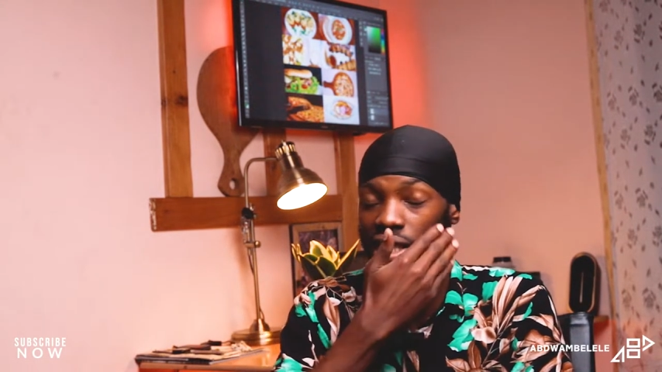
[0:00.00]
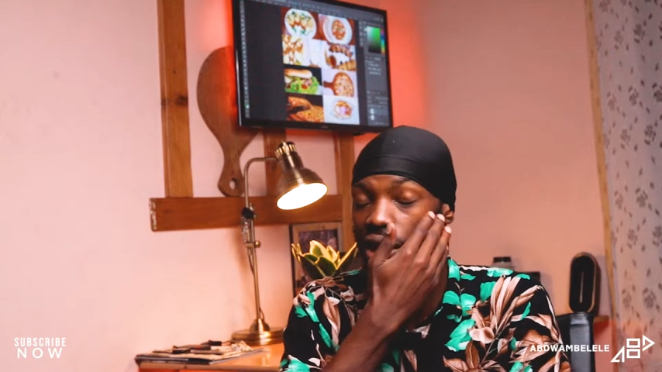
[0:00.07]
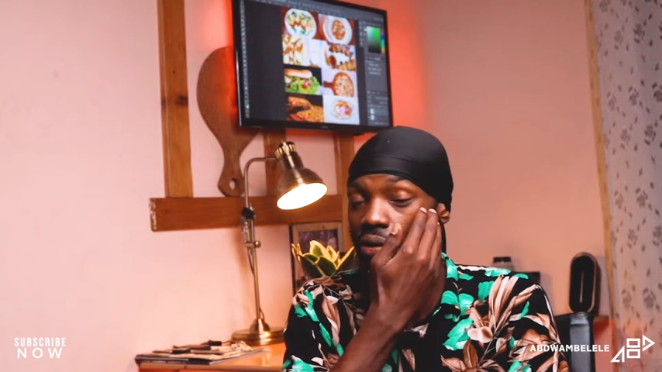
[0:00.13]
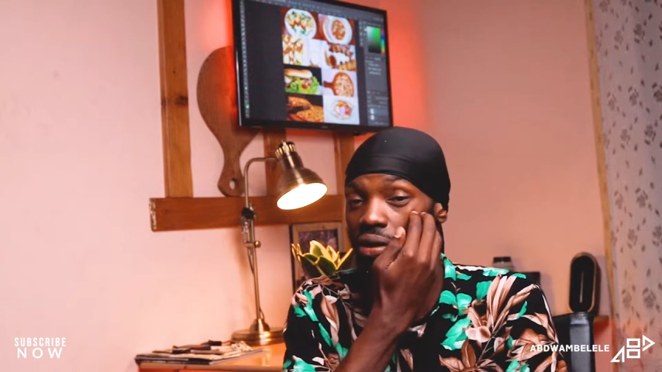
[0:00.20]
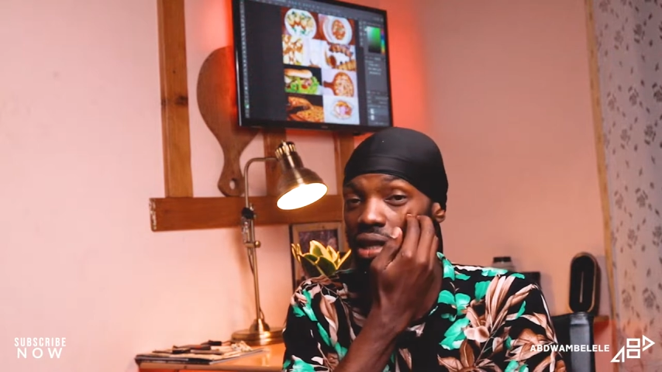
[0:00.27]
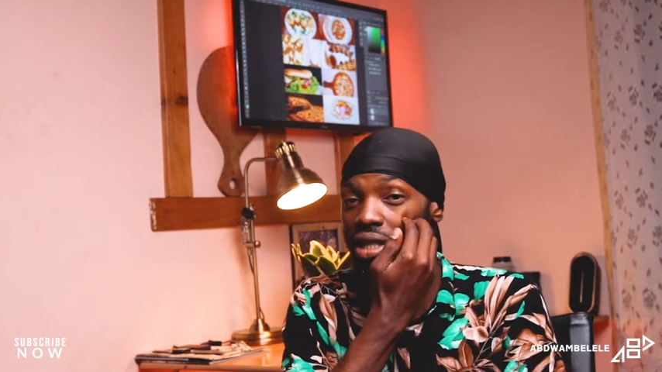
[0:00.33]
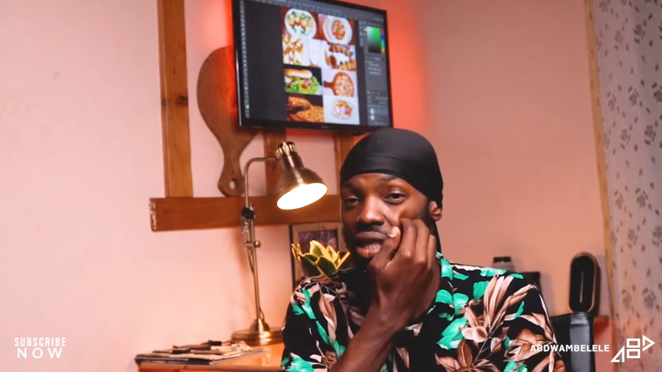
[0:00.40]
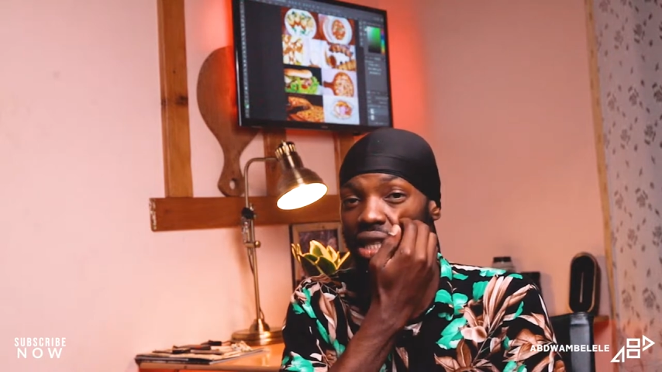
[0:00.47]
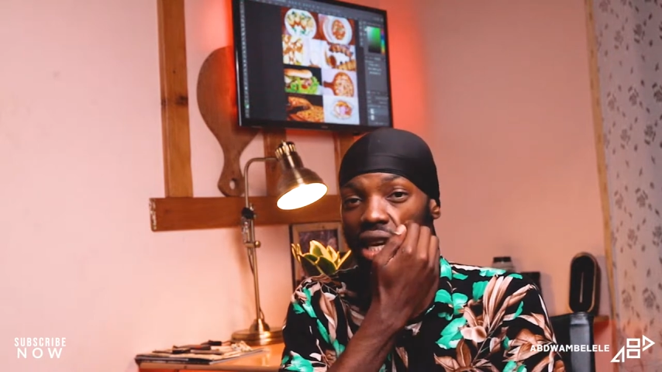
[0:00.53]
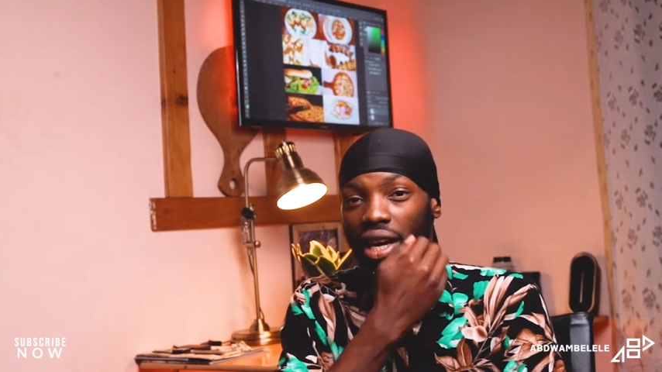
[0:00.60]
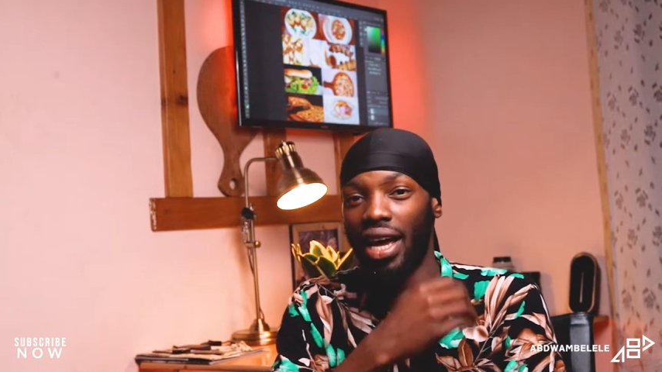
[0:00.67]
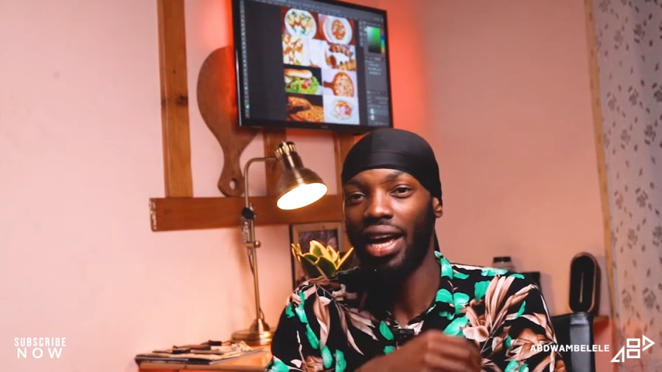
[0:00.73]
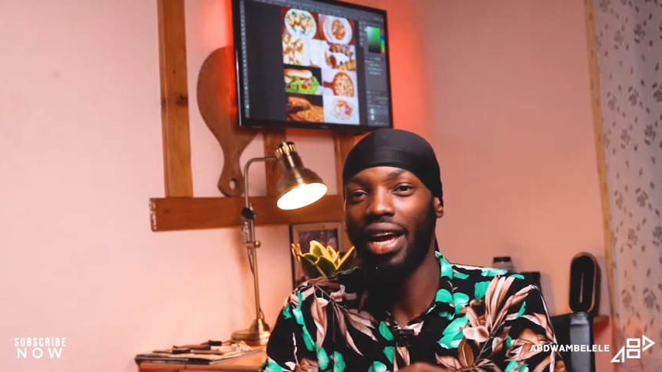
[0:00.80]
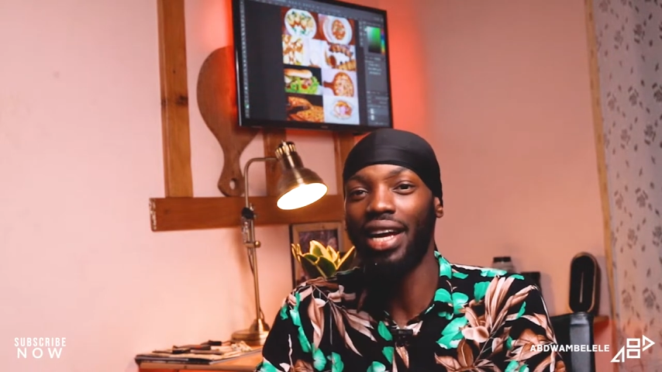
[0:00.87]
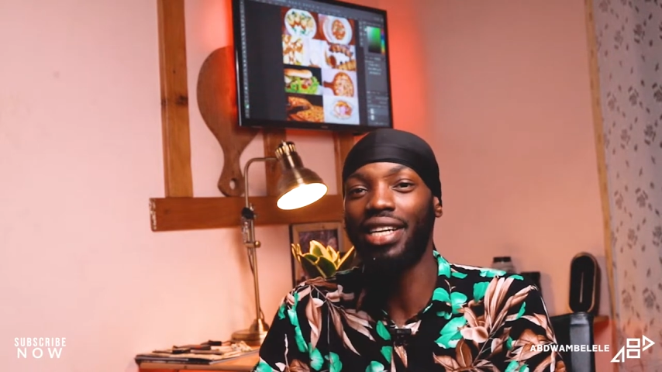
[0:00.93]
surface,
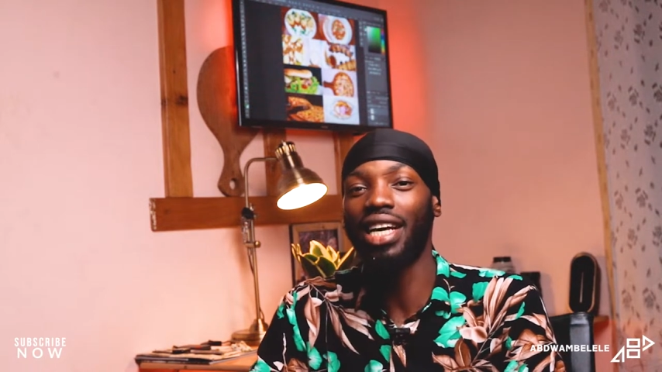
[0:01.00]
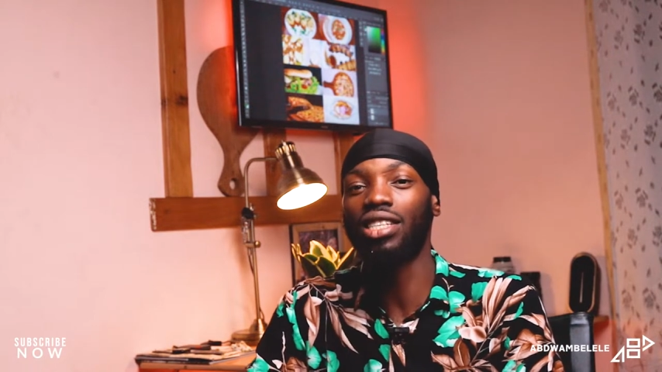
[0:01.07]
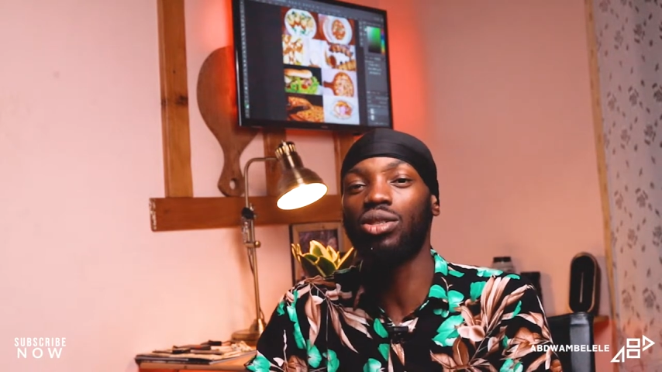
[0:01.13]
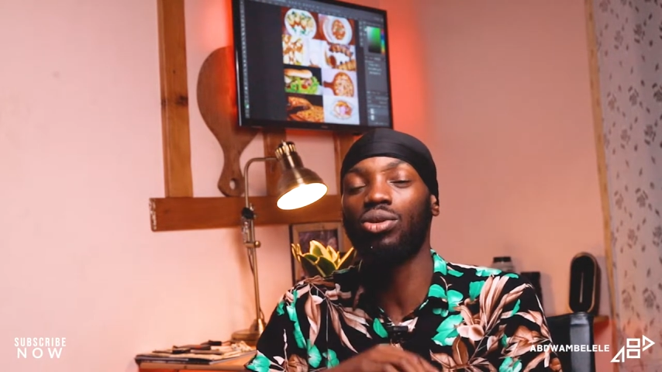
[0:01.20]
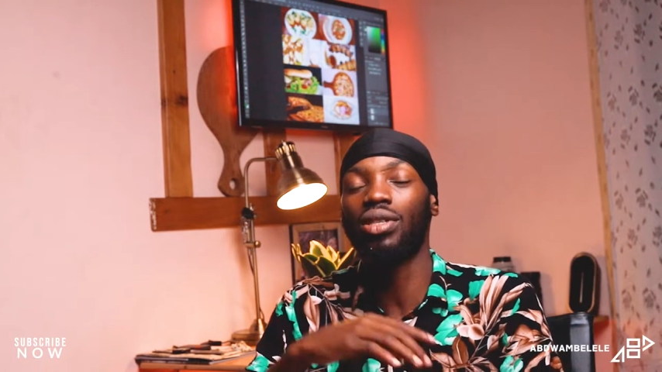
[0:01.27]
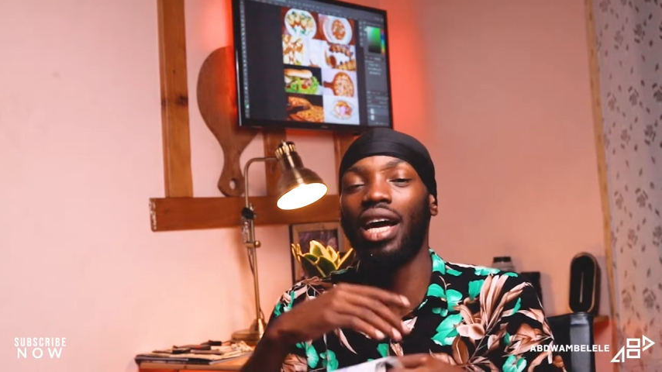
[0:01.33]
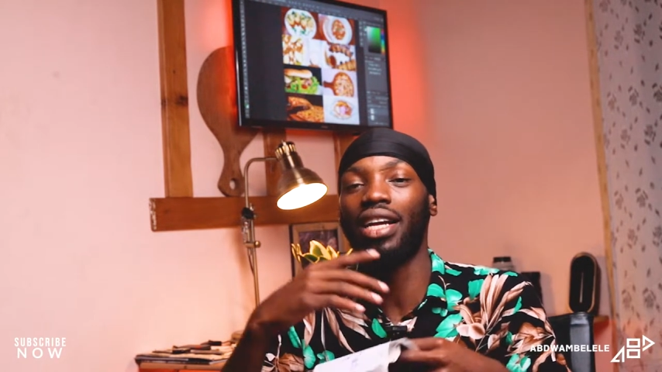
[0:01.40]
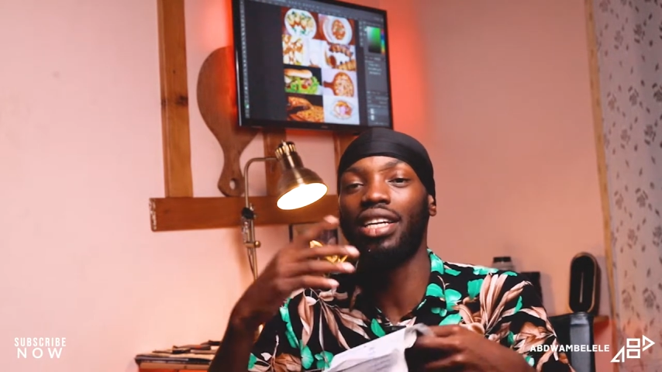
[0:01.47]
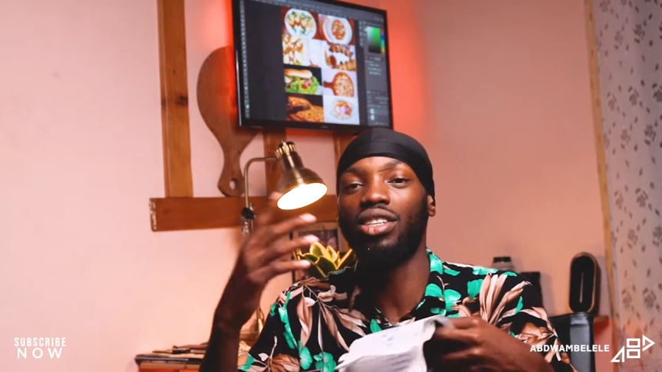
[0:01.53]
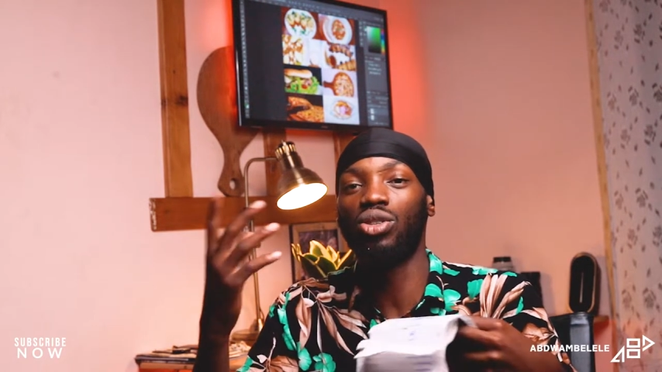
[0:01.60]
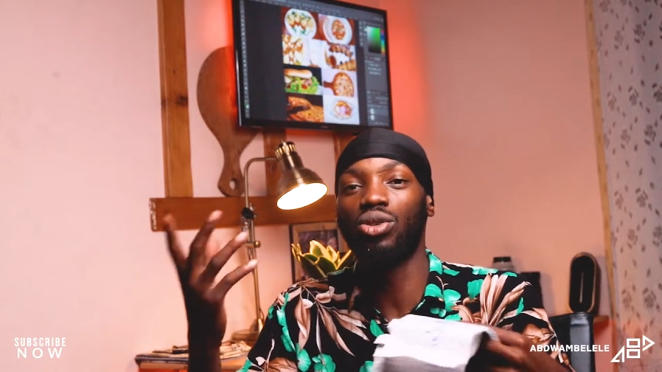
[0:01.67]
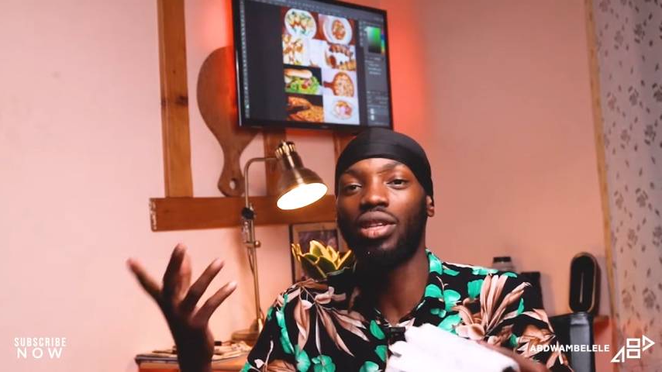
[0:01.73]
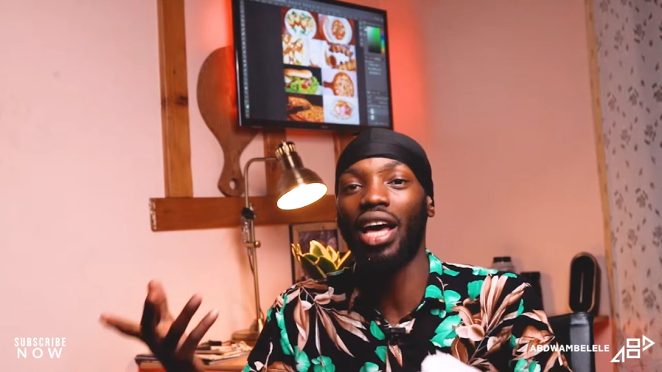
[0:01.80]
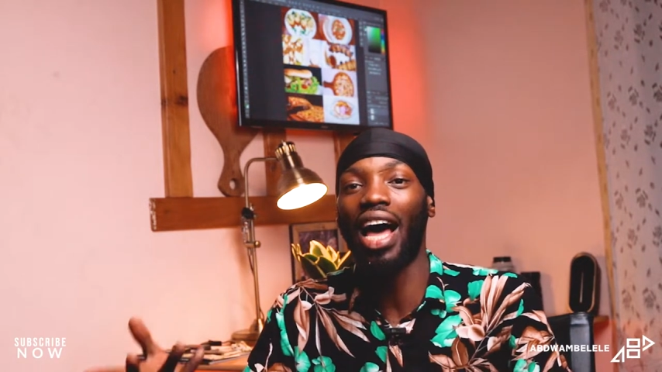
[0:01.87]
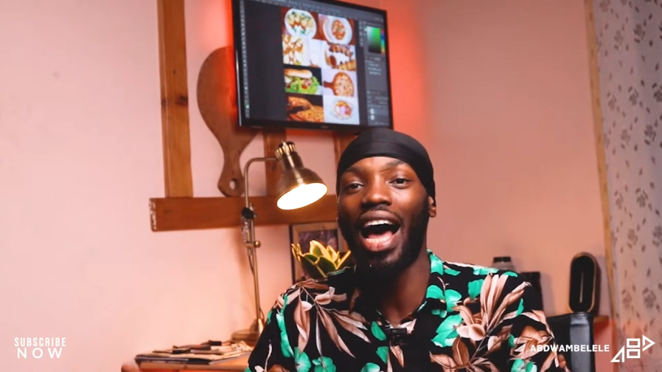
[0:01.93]
it has to turn
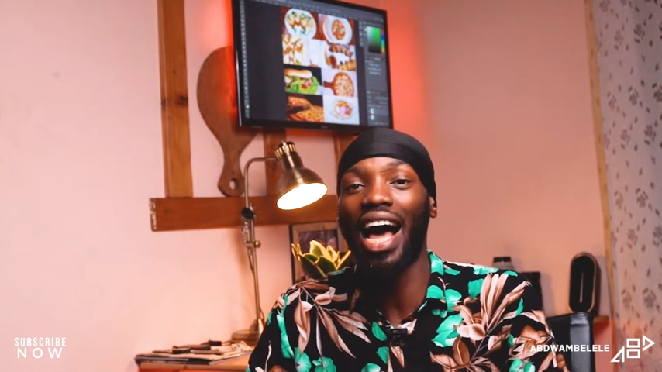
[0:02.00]
into the